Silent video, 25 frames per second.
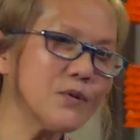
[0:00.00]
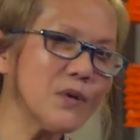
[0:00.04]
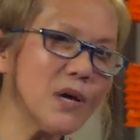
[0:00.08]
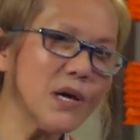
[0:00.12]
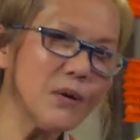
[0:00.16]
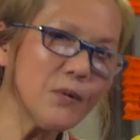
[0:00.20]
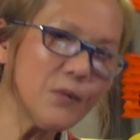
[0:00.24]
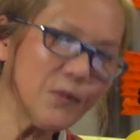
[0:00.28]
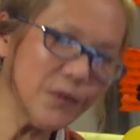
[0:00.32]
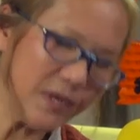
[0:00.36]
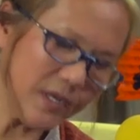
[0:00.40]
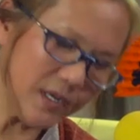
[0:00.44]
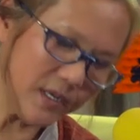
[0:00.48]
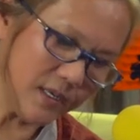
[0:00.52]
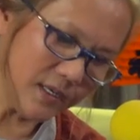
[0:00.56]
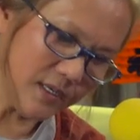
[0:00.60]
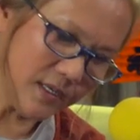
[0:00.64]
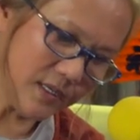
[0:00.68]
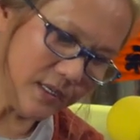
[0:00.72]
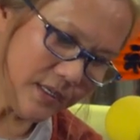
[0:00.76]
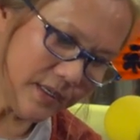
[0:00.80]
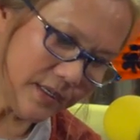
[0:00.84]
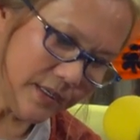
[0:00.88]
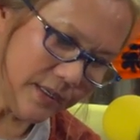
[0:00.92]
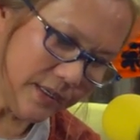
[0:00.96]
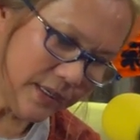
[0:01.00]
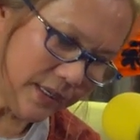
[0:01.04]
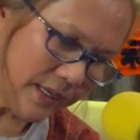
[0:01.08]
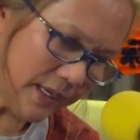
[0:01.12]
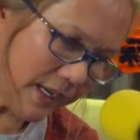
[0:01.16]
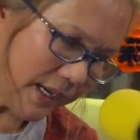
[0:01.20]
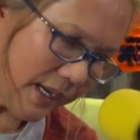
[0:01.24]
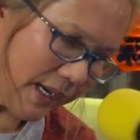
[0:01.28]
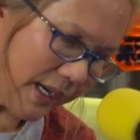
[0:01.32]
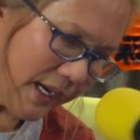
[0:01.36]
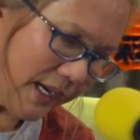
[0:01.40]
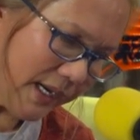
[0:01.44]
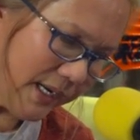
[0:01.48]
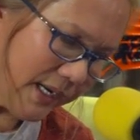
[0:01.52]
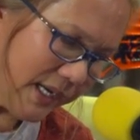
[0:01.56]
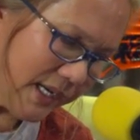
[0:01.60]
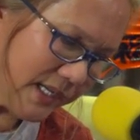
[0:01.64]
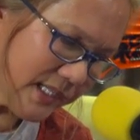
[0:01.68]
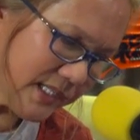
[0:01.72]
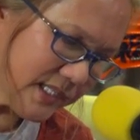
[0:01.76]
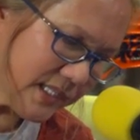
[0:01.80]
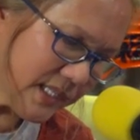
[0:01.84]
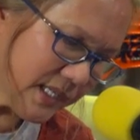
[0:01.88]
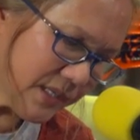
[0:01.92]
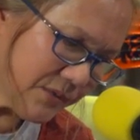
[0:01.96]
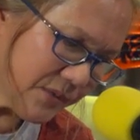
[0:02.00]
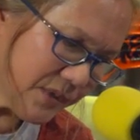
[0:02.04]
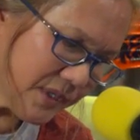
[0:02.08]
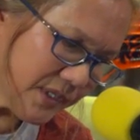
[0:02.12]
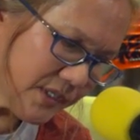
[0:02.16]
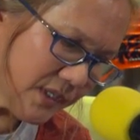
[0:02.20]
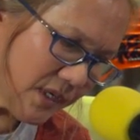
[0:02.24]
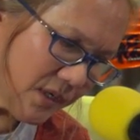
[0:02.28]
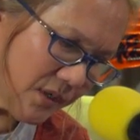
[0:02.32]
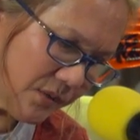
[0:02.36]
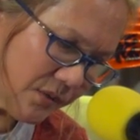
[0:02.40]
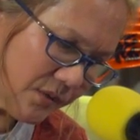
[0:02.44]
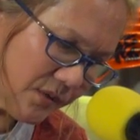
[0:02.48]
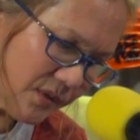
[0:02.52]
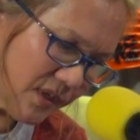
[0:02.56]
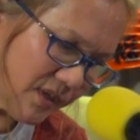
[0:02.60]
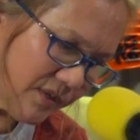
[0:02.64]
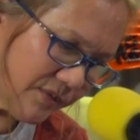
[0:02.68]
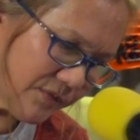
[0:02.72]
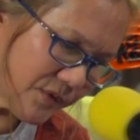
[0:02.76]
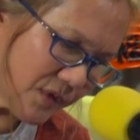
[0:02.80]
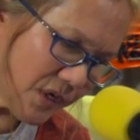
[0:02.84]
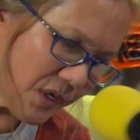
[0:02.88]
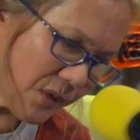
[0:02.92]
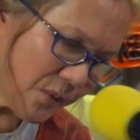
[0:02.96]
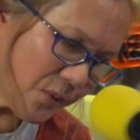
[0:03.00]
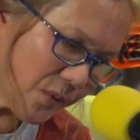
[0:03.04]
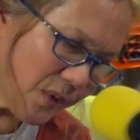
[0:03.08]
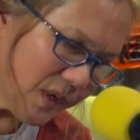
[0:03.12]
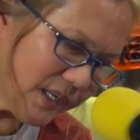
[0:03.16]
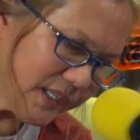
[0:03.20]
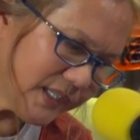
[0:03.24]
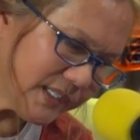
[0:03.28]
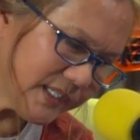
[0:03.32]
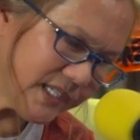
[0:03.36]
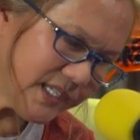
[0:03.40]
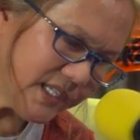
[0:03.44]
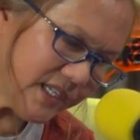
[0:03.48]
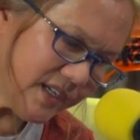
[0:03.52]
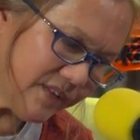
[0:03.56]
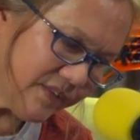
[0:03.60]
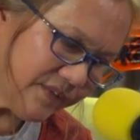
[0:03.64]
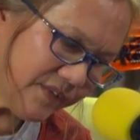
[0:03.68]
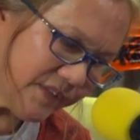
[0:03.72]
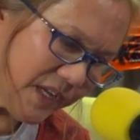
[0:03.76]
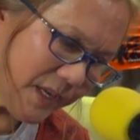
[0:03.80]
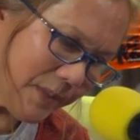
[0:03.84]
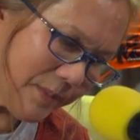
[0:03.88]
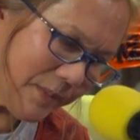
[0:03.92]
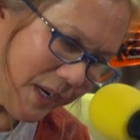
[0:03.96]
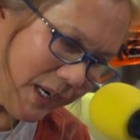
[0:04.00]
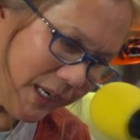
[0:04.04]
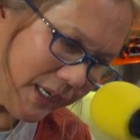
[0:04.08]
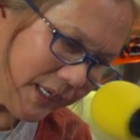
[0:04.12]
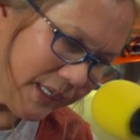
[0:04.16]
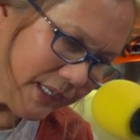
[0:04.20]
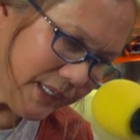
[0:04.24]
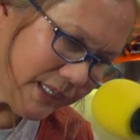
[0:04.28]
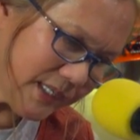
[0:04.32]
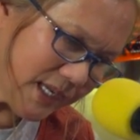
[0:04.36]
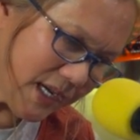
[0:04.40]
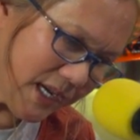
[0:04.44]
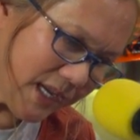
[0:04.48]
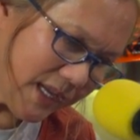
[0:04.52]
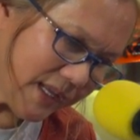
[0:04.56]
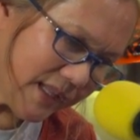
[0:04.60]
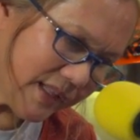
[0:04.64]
tranquil. And as the result of tranquility of their mind,